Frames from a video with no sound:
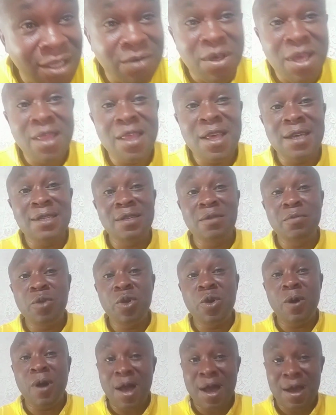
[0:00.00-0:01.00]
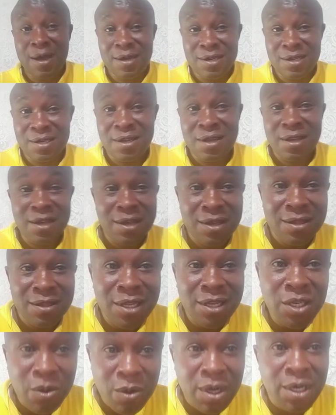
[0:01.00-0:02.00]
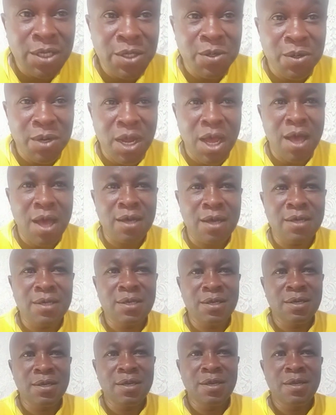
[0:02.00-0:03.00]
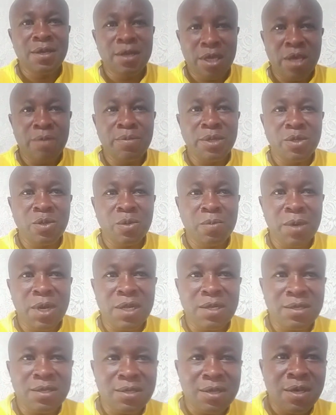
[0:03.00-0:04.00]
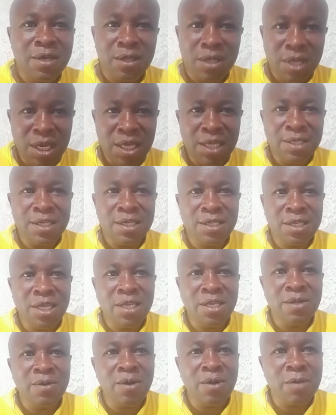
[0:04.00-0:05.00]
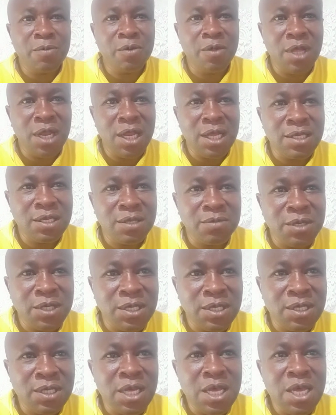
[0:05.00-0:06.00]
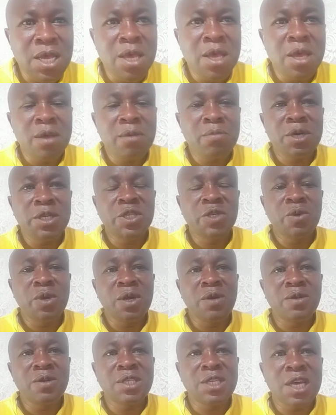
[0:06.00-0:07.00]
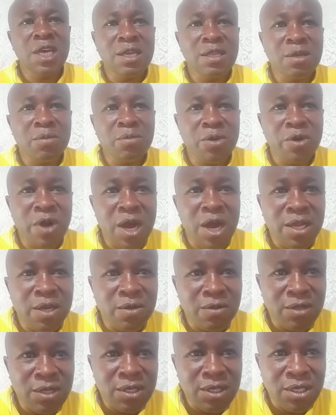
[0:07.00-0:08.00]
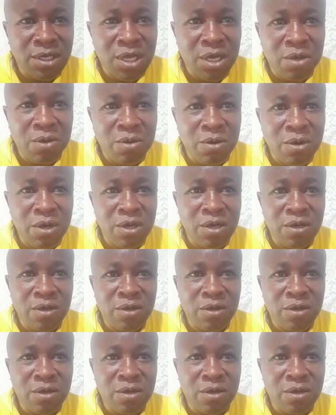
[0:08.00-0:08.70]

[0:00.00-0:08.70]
why the Azimio Act, that coalition act, came into place. They'll entertain you up to the last minute, but you will not take the bride on the synagogue.